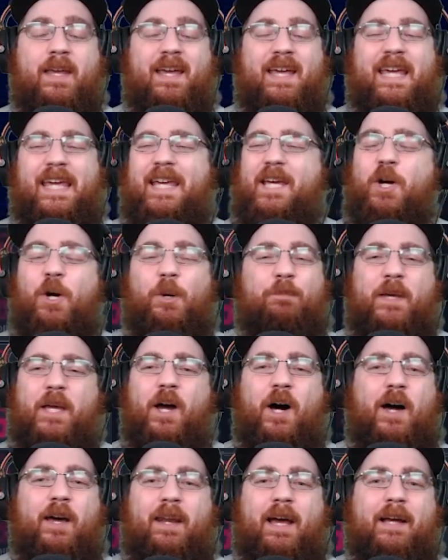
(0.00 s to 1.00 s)
He could be
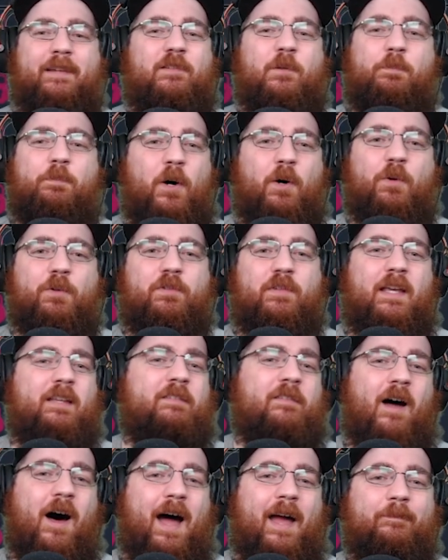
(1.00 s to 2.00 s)
gone, I suppose. He's
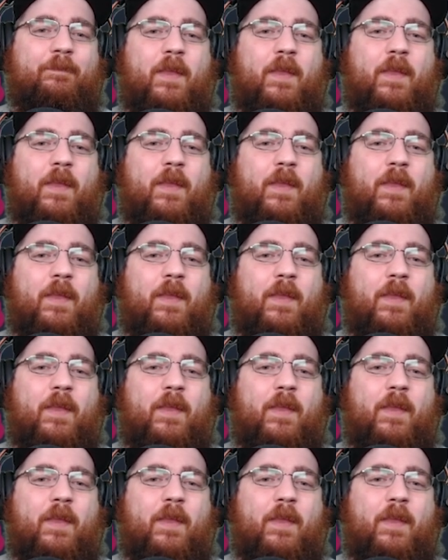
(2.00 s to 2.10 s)
not.